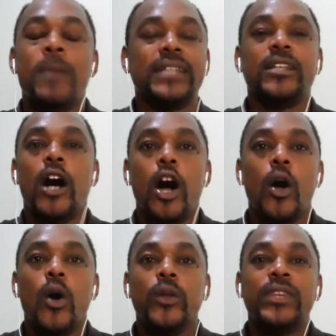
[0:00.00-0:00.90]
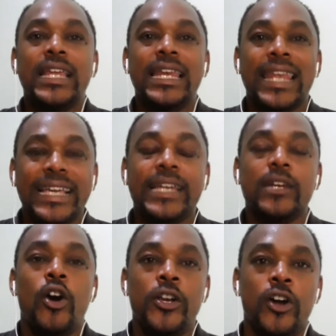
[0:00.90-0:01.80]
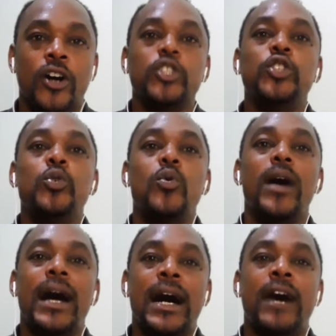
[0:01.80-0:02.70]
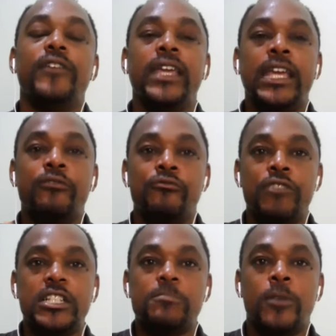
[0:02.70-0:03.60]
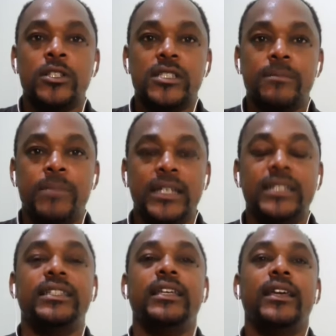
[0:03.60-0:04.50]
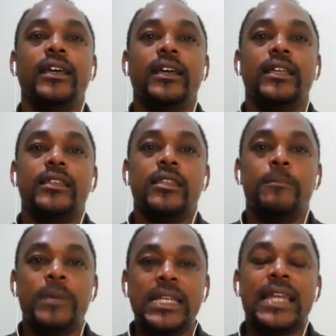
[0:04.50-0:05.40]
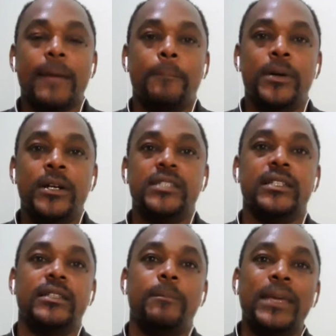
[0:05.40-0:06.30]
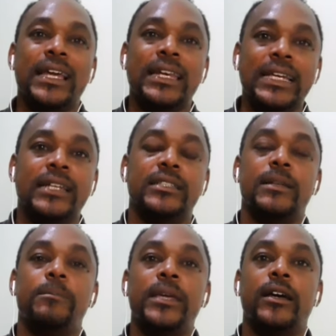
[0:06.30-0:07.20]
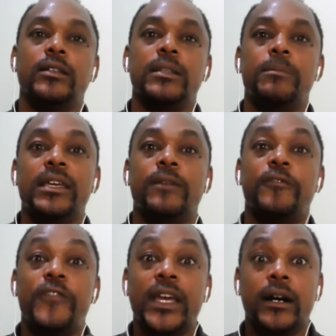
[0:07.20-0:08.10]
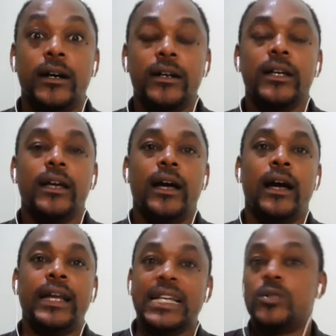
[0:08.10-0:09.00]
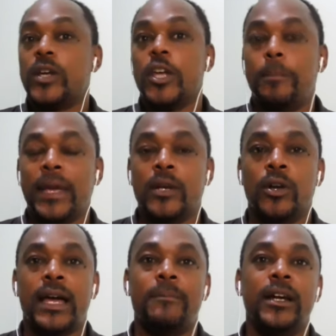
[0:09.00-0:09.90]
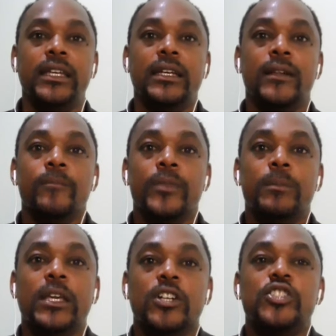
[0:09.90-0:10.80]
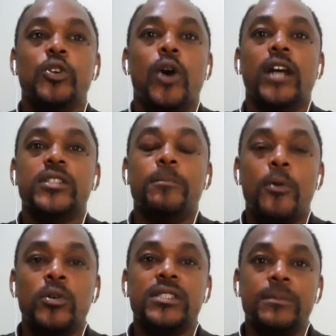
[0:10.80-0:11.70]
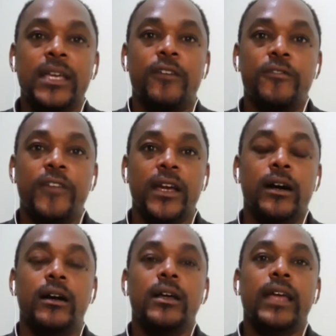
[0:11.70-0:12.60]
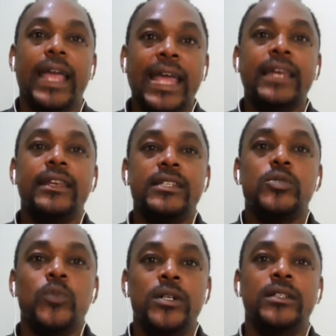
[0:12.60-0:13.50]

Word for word: no matter they like it or not, you have a responsibility to be that person, to be a leader, to be a, to be a figure. Uh, and that's why you're paid all that money, because you are supposed to be a figure in this